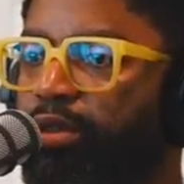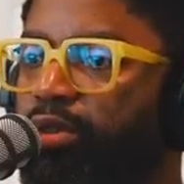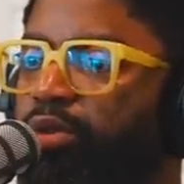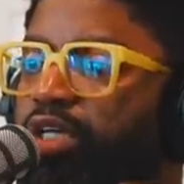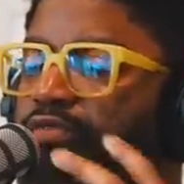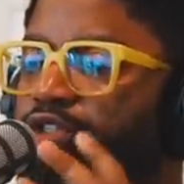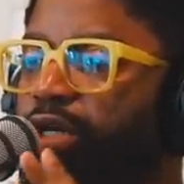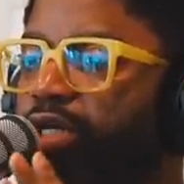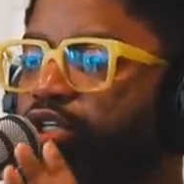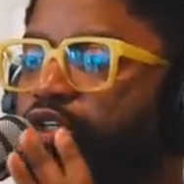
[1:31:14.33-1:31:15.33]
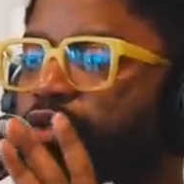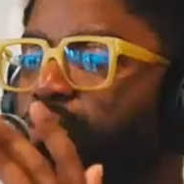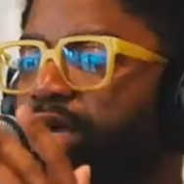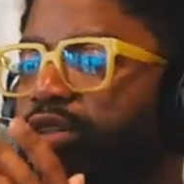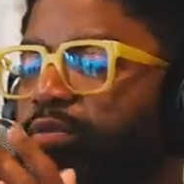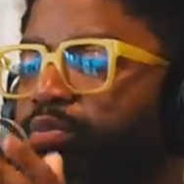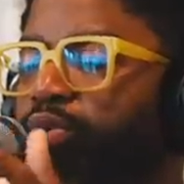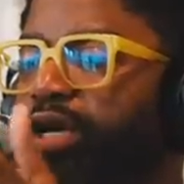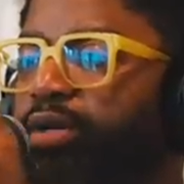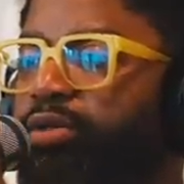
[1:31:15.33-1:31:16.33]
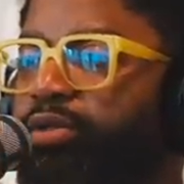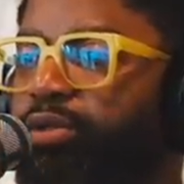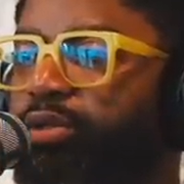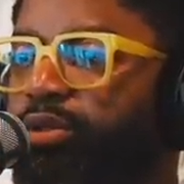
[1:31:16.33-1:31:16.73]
You even try to curate the prayers.